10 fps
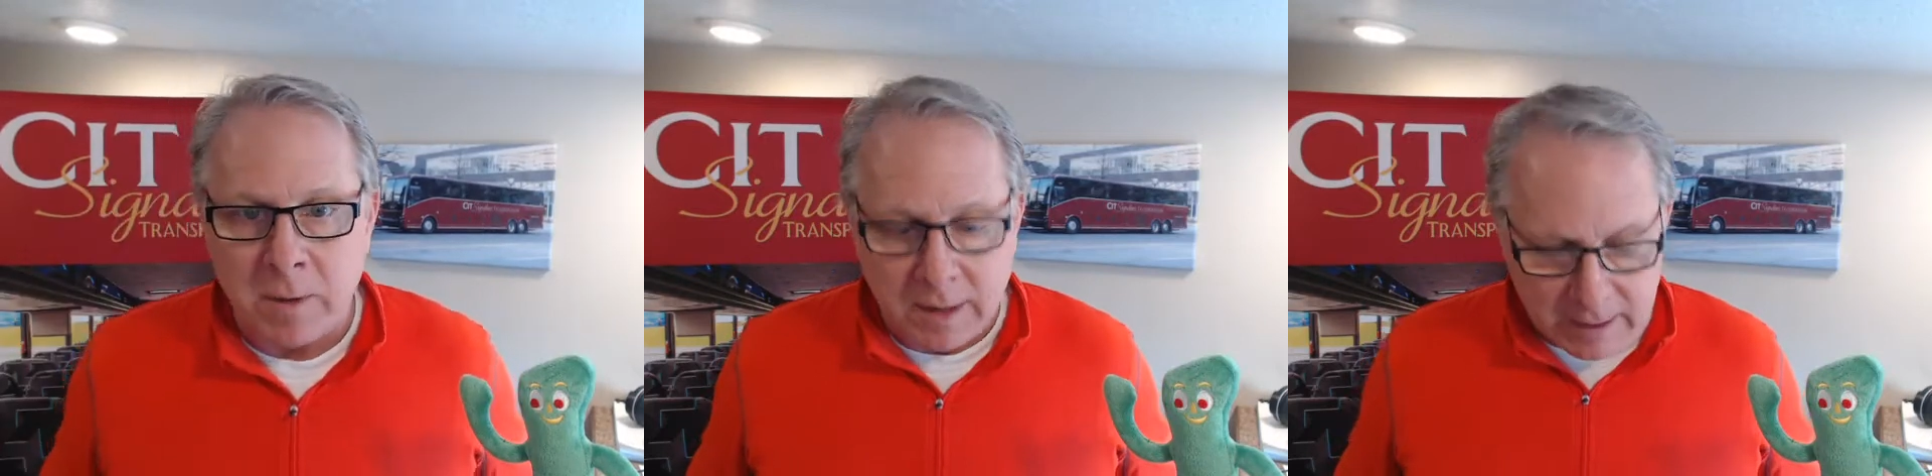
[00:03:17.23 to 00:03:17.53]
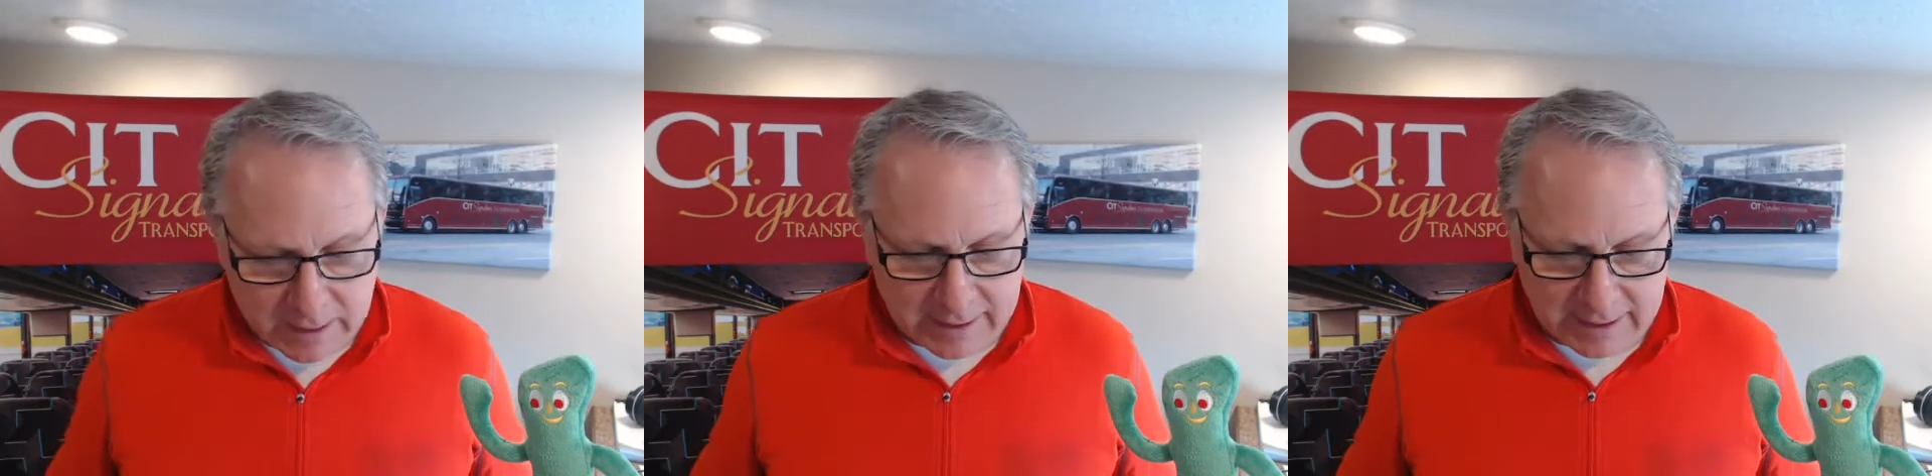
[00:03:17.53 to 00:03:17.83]

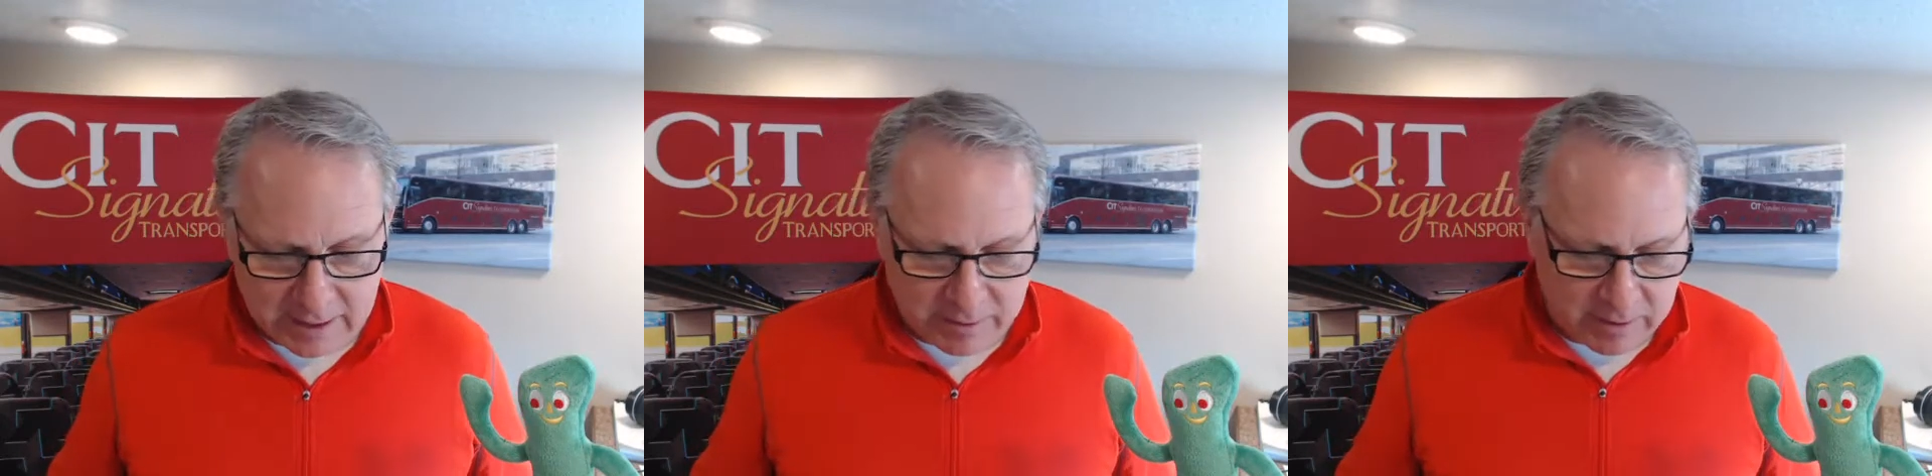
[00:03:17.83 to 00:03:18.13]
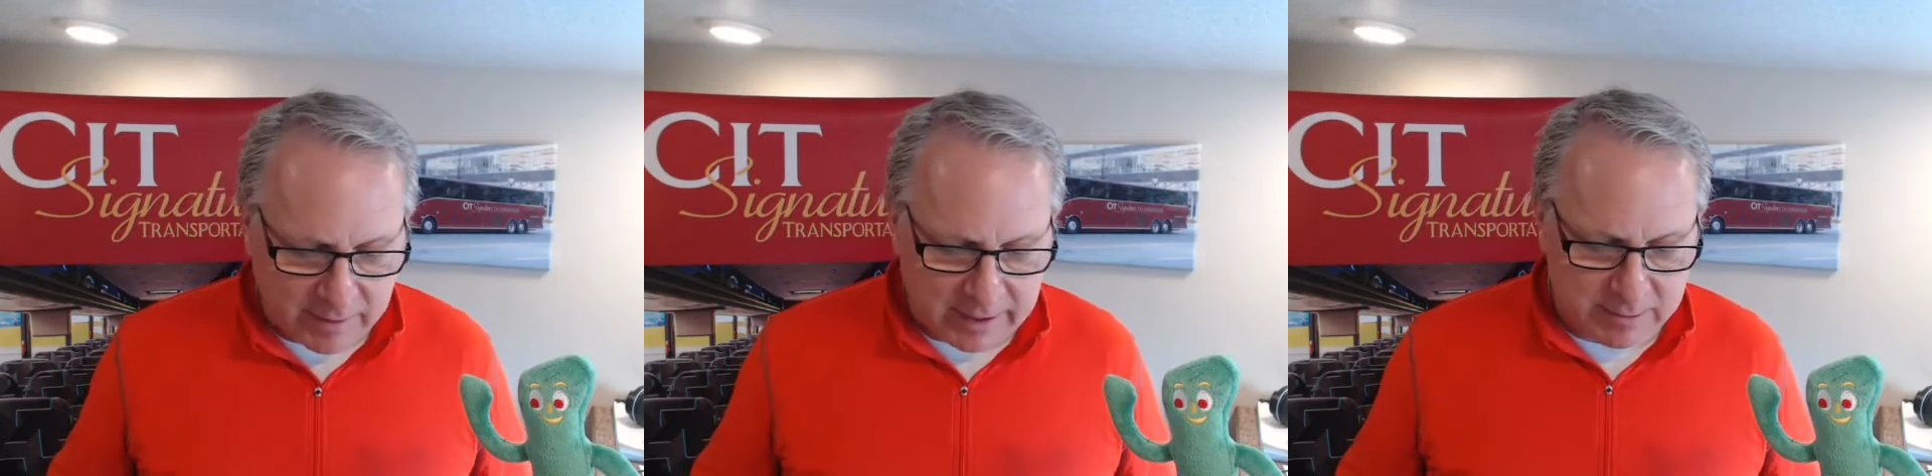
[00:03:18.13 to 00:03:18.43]
Kind of the
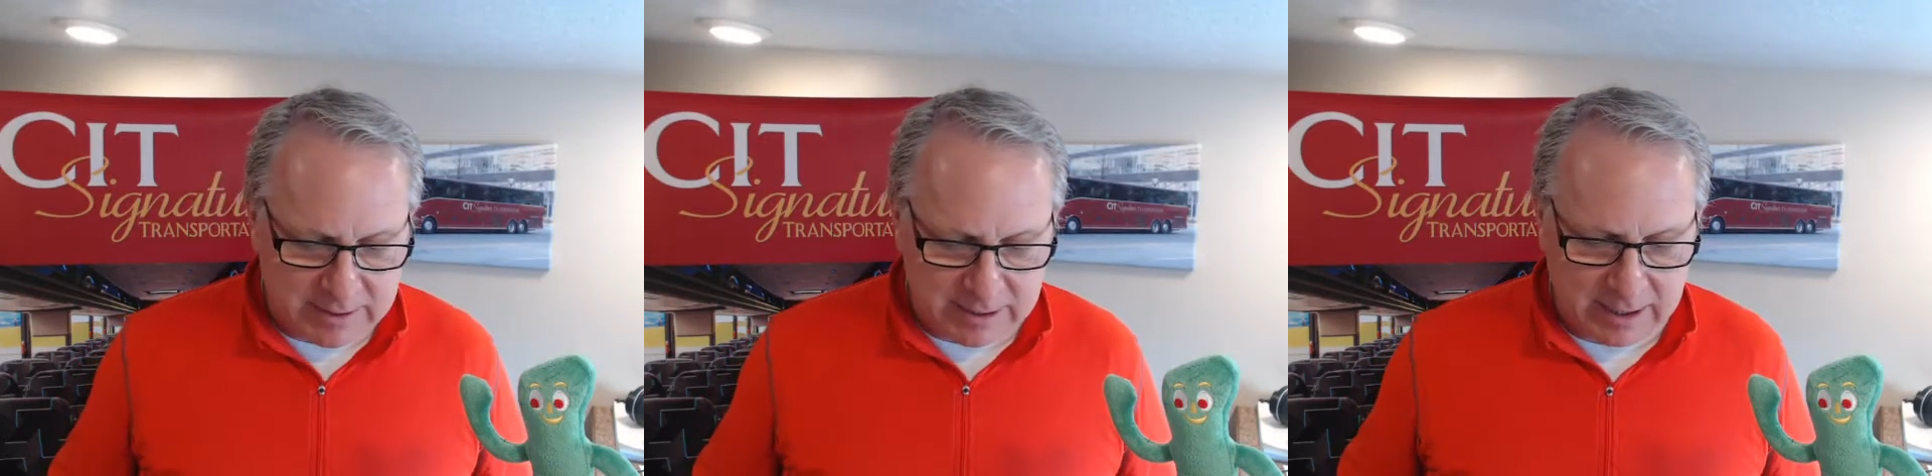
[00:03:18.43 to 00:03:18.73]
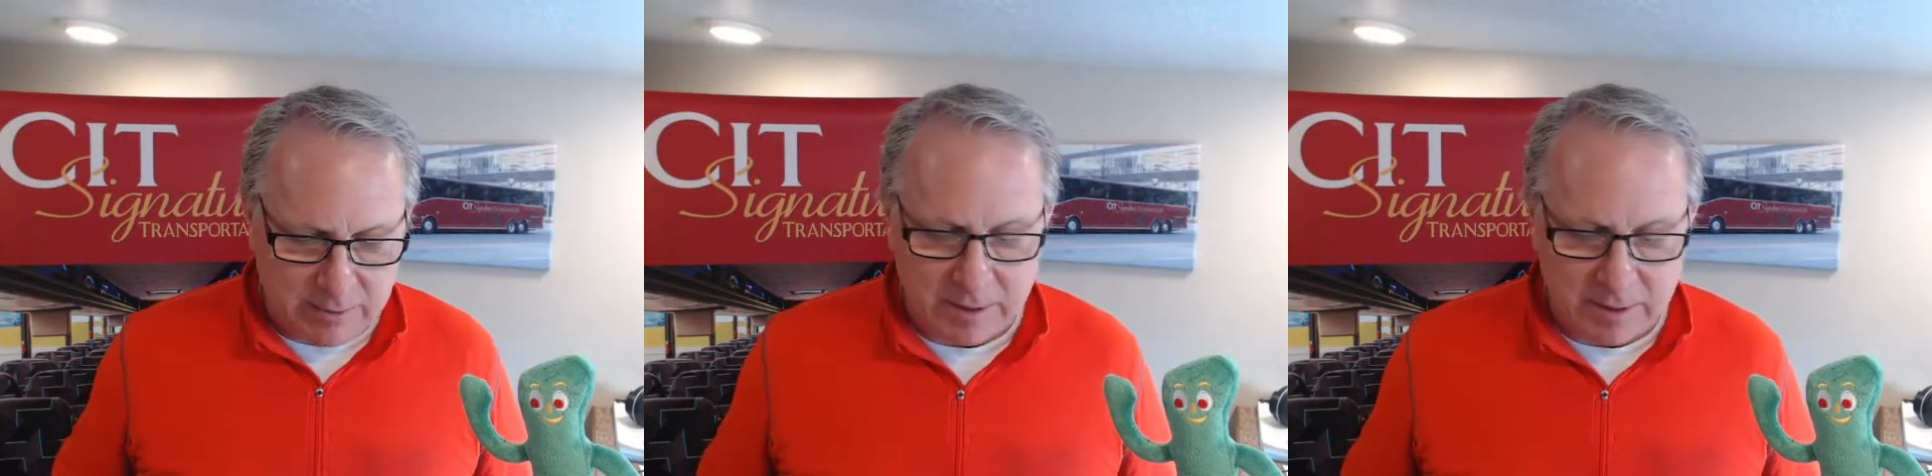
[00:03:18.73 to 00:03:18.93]
history of Iowa City